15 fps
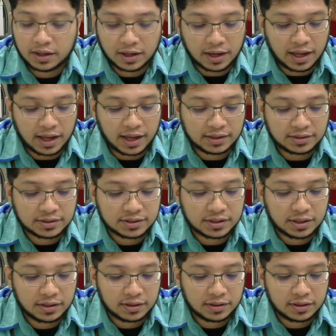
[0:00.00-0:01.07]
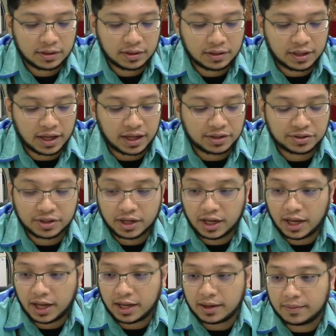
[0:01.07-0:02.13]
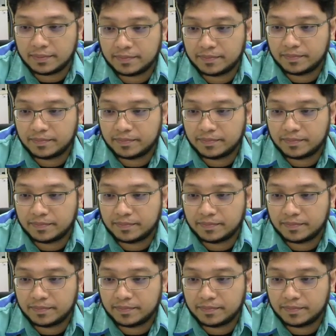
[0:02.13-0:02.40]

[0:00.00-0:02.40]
class dash A.